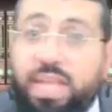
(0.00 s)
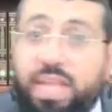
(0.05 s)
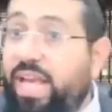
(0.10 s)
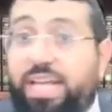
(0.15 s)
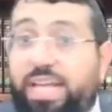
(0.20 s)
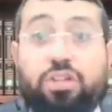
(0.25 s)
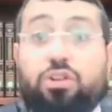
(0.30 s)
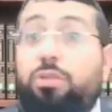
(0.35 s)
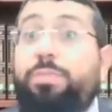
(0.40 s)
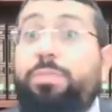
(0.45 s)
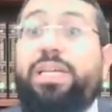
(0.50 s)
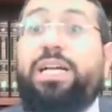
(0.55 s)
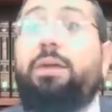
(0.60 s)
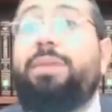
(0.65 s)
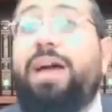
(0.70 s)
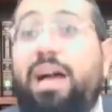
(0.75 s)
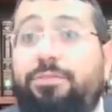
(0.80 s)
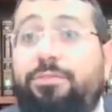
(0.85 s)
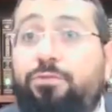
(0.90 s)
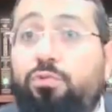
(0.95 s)
It cannot
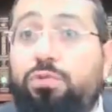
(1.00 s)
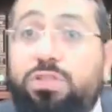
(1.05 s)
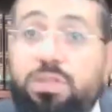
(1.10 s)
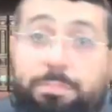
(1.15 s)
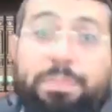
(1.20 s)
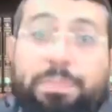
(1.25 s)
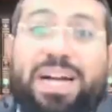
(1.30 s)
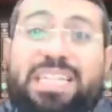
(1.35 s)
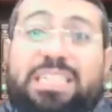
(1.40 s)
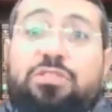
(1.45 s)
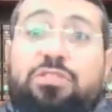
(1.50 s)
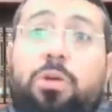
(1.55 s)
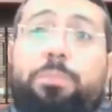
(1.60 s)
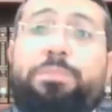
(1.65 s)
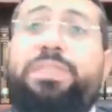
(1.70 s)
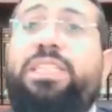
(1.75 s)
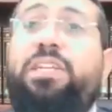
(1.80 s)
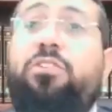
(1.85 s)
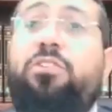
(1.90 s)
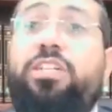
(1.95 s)
become afterwards. The buck
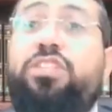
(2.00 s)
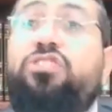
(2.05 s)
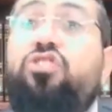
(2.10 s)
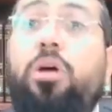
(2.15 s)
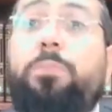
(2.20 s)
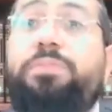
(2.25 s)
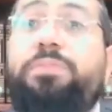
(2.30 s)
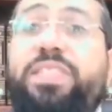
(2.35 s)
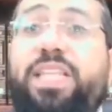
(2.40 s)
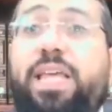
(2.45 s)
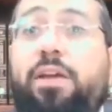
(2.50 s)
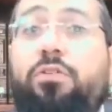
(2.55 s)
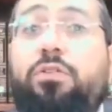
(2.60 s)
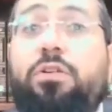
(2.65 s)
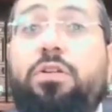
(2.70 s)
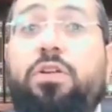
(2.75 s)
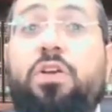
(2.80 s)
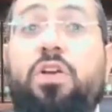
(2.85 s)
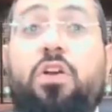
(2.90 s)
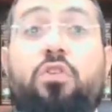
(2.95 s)
stops here. It stops there,
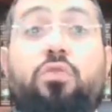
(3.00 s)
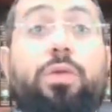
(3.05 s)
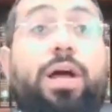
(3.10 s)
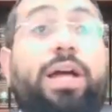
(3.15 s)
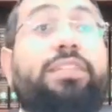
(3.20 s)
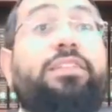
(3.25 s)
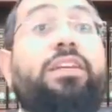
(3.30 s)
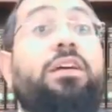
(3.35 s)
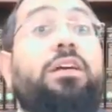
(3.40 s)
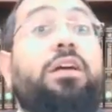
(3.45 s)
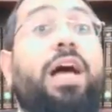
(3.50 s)
right?